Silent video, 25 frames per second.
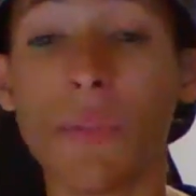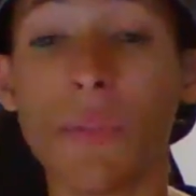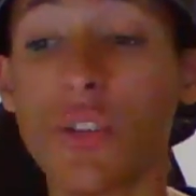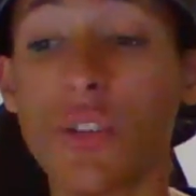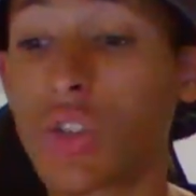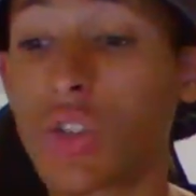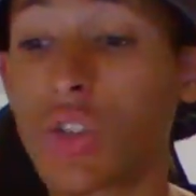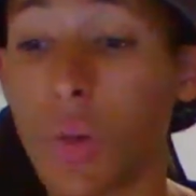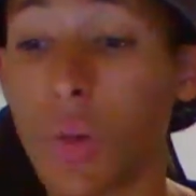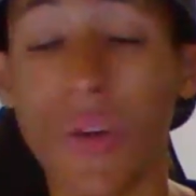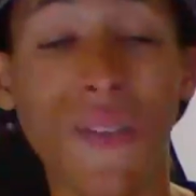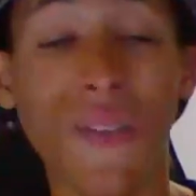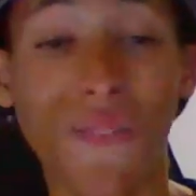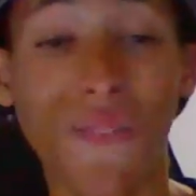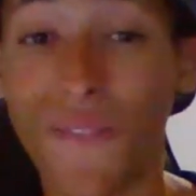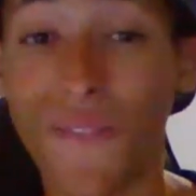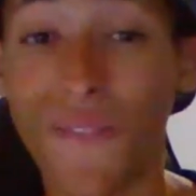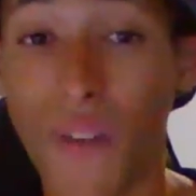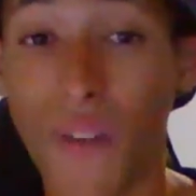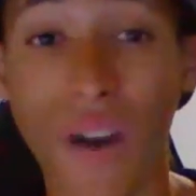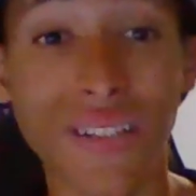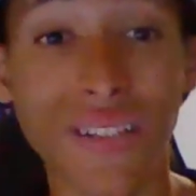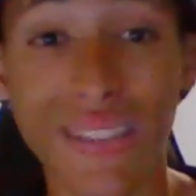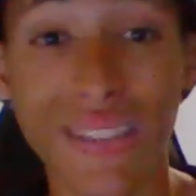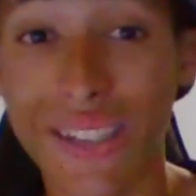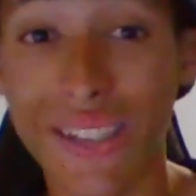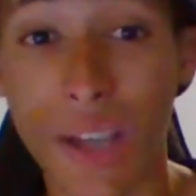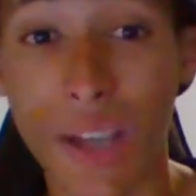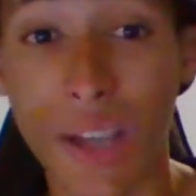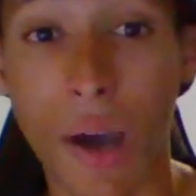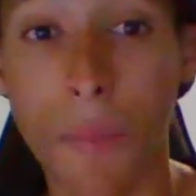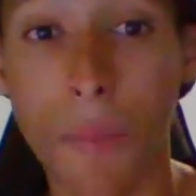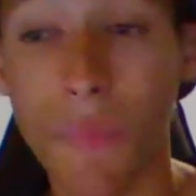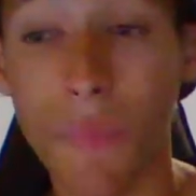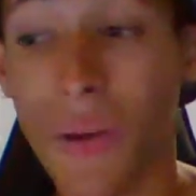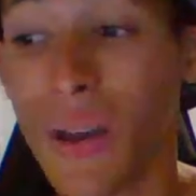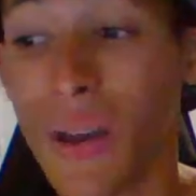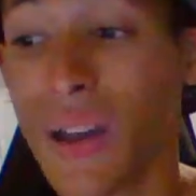doing fun
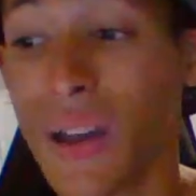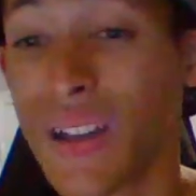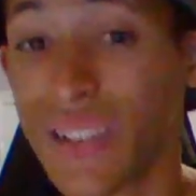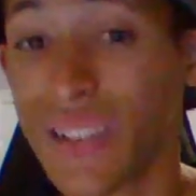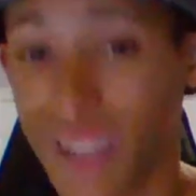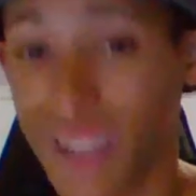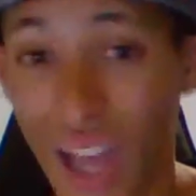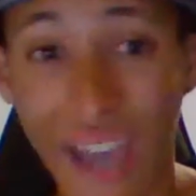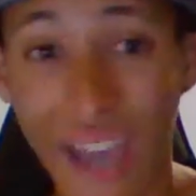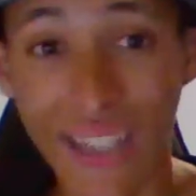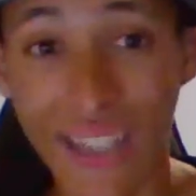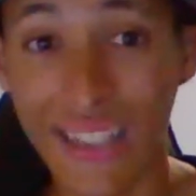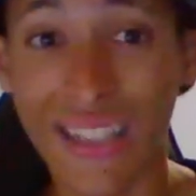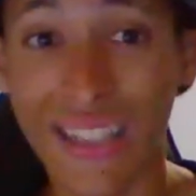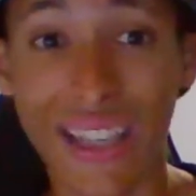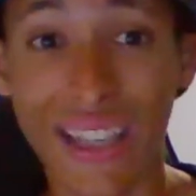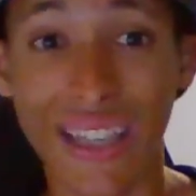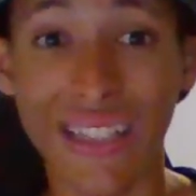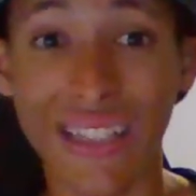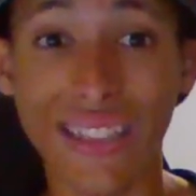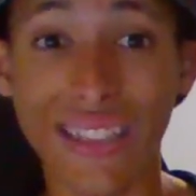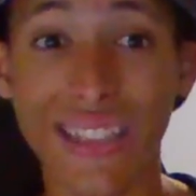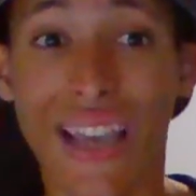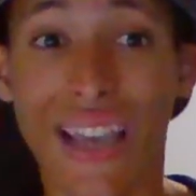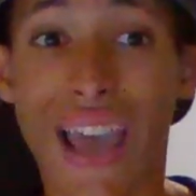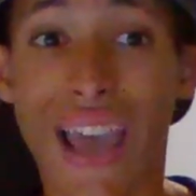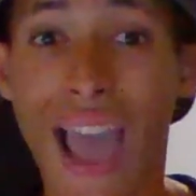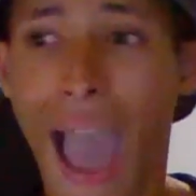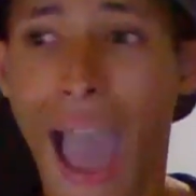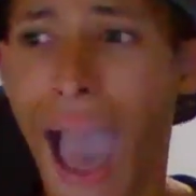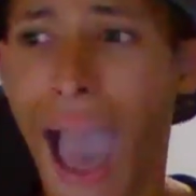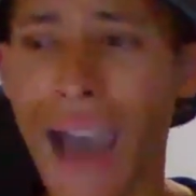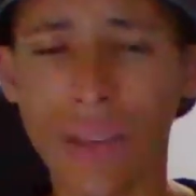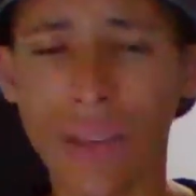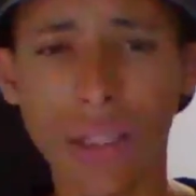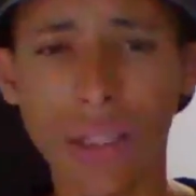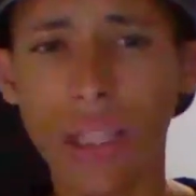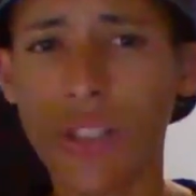stuff like this
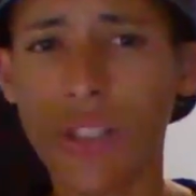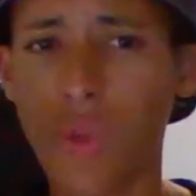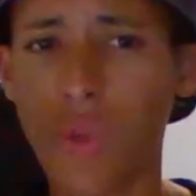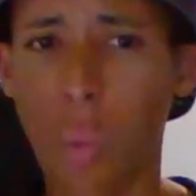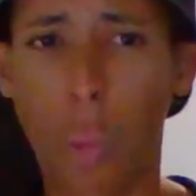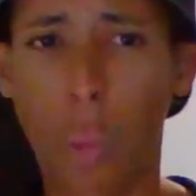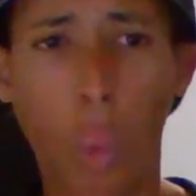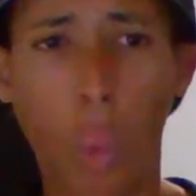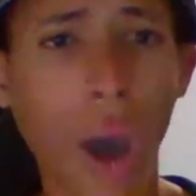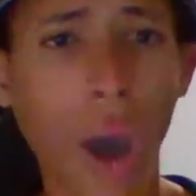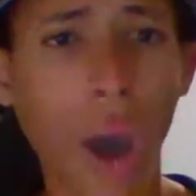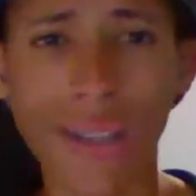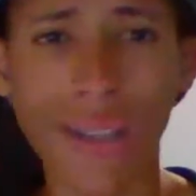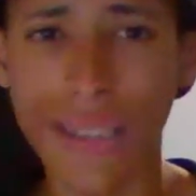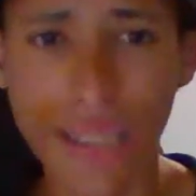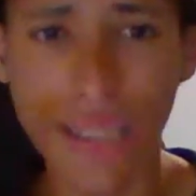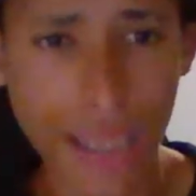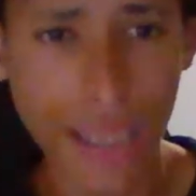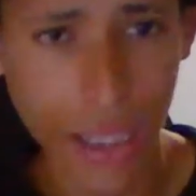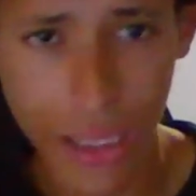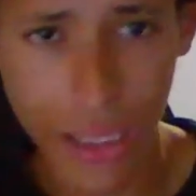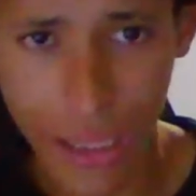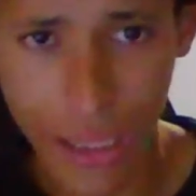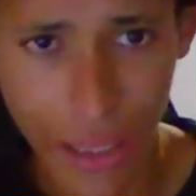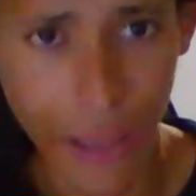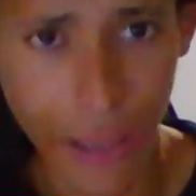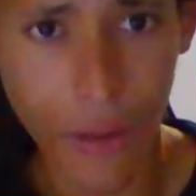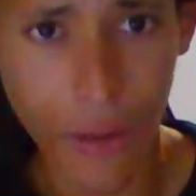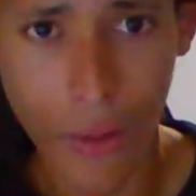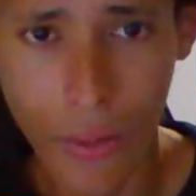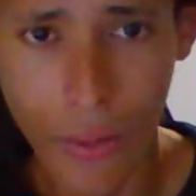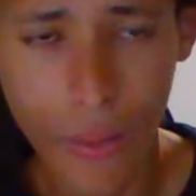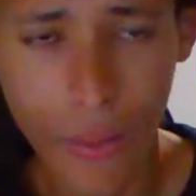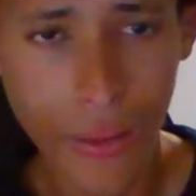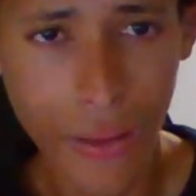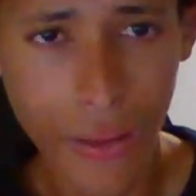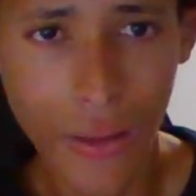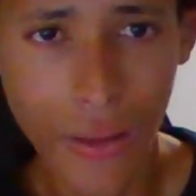at least once a year.